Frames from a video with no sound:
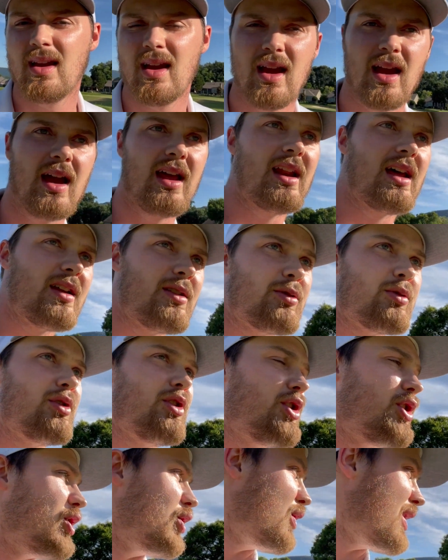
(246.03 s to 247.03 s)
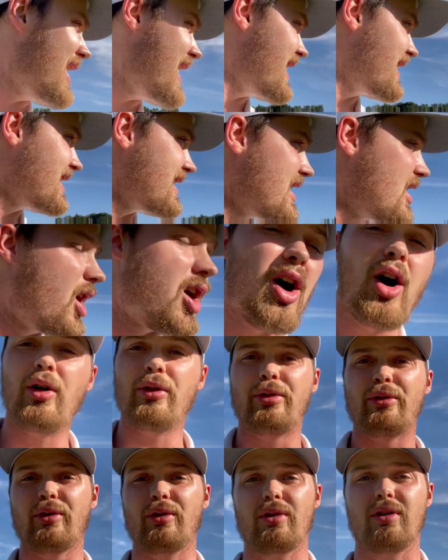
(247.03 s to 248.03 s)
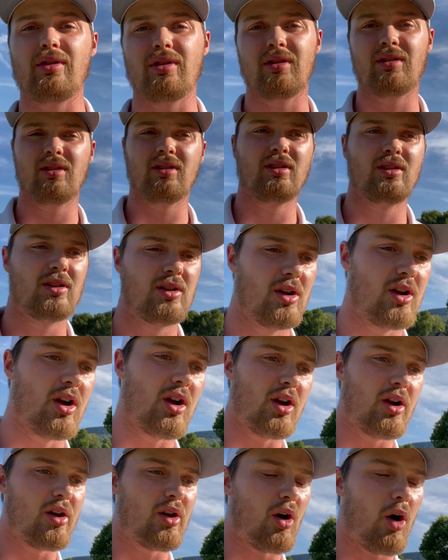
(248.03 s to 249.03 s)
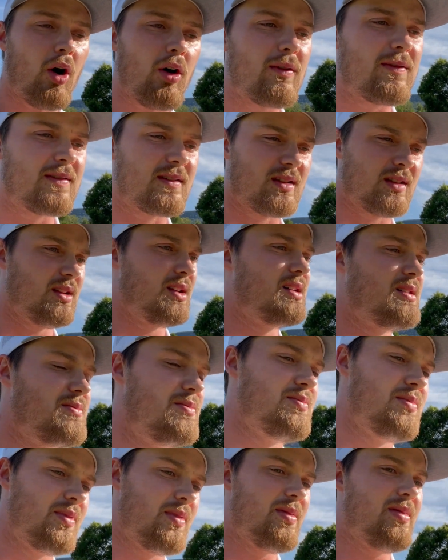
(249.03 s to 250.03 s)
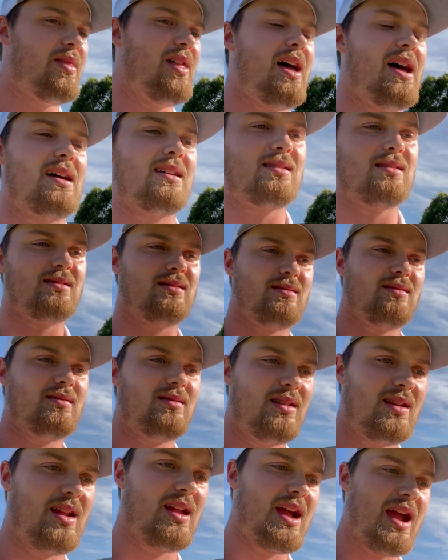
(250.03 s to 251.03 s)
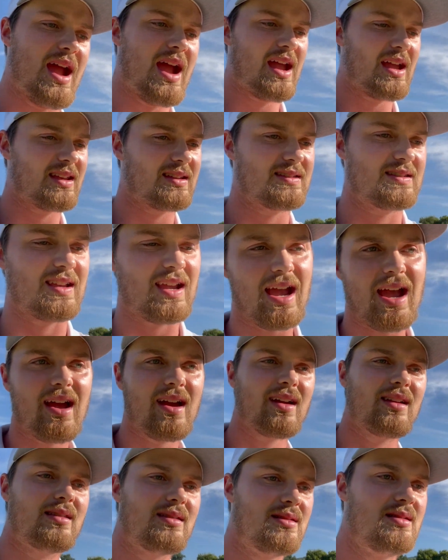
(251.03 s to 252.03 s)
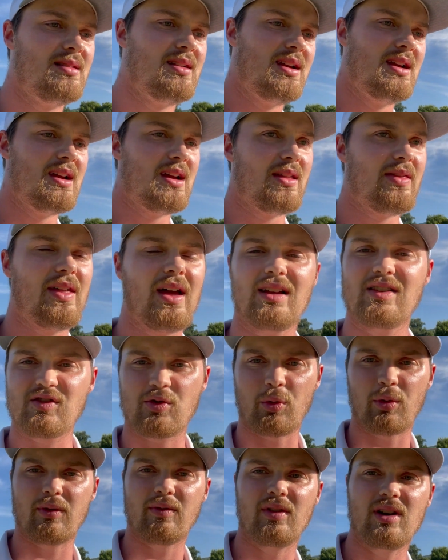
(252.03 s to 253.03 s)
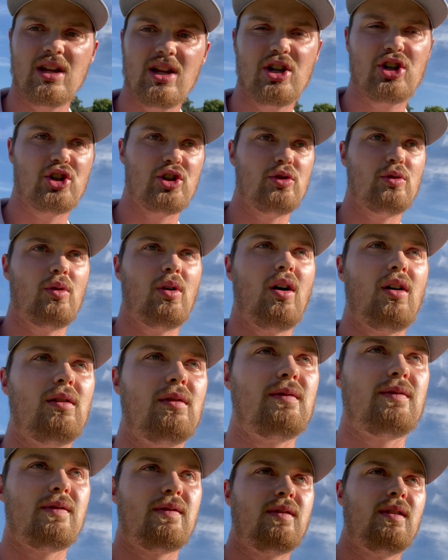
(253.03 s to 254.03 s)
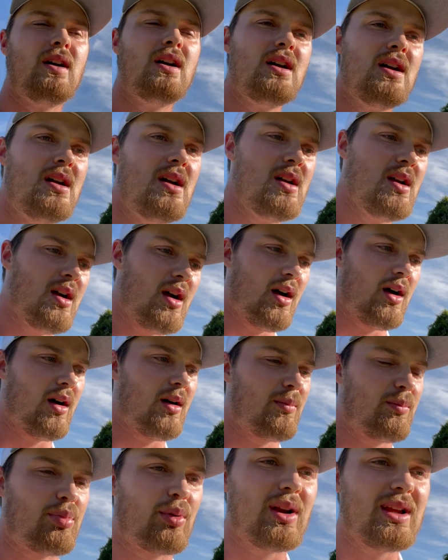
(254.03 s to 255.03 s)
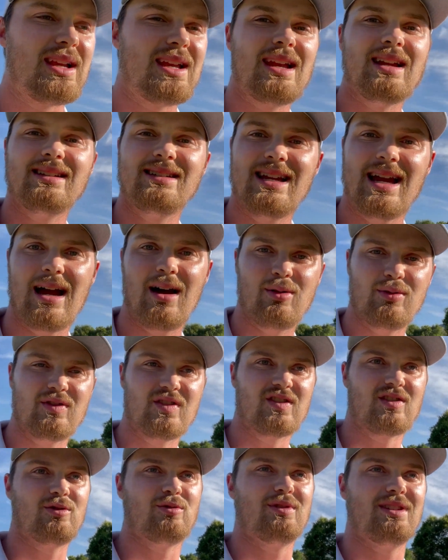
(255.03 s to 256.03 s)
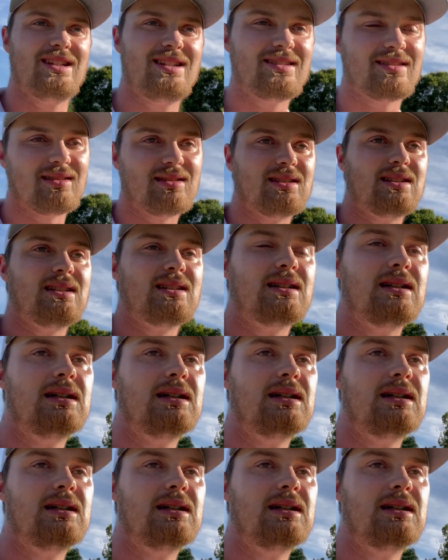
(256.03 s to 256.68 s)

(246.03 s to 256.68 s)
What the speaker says: And I don't know any other golf club that has had that sort of an issue of breaking down so easily.